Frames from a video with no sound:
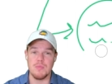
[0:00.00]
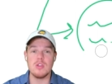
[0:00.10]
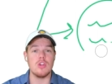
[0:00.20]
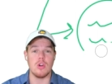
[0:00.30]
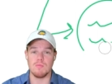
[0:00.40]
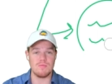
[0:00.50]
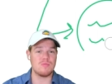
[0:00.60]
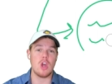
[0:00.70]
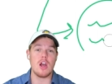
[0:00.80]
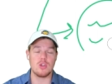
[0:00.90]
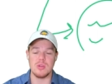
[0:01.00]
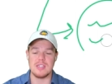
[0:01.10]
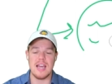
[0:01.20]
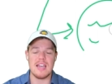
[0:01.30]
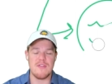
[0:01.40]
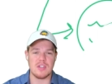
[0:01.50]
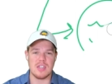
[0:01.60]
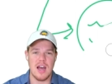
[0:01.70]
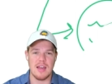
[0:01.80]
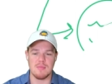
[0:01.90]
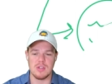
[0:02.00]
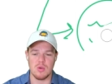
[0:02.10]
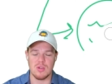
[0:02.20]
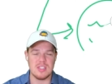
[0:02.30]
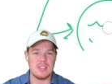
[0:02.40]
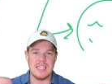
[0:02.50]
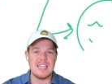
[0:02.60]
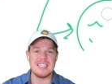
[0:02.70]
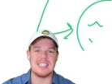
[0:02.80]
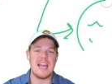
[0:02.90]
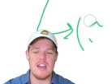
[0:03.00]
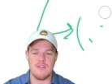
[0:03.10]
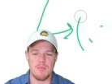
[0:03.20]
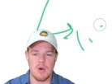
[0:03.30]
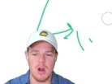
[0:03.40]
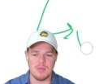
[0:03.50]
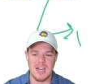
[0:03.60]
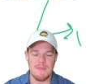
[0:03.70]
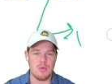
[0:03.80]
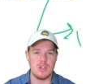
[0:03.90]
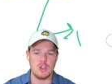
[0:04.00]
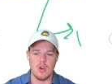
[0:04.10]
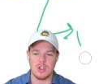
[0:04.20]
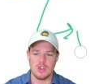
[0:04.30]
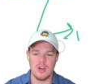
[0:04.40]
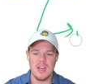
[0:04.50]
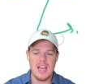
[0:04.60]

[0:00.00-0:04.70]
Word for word: you know, talk to it 10 different times or send in 10 different prompts that I pre-structured